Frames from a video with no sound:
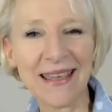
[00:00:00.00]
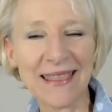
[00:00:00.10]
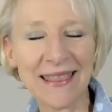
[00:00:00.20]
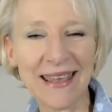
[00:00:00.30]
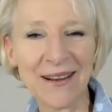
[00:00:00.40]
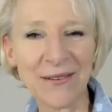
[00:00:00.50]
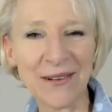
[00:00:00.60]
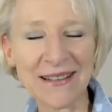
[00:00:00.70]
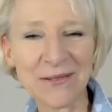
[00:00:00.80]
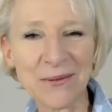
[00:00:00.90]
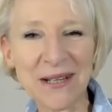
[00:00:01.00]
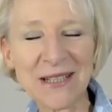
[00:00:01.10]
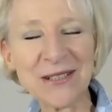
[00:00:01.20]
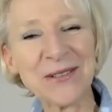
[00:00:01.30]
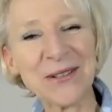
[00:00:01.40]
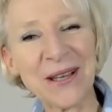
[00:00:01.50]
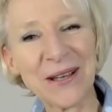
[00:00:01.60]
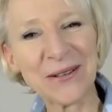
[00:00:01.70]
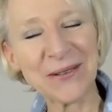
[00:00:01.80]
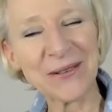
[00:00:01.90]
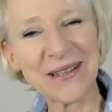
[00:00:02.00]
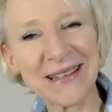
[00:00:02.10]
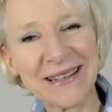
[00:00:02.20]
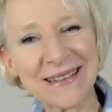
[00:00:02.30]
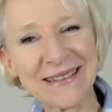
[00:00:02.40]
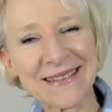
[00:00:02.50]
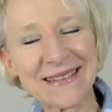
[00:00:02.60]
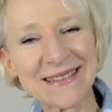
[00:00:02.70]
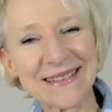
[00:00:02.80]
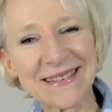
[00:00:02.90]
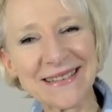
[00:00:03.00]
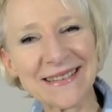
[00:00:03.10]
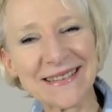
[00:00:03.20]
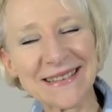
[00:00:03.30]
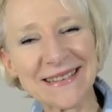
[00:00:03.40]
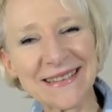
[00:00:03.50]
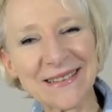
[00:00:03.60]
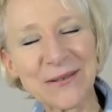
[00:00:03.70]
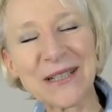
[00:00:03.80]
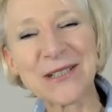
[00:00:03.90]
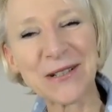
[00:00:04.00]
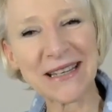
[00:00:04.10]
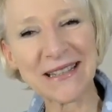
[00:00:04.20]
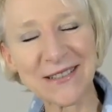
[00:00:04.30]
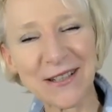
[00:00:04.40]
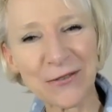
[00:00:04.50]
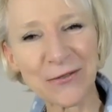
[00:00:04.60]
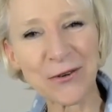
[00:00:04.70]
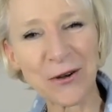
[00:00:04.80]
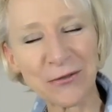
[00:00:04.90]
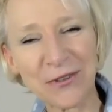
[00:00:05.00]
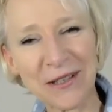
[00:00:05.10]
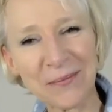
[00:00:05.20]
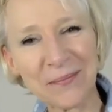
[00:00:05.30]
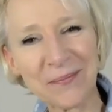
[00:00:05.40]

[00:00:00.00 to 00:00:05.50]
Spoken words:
in the area. Where do you go? Where do you like to go for coffee?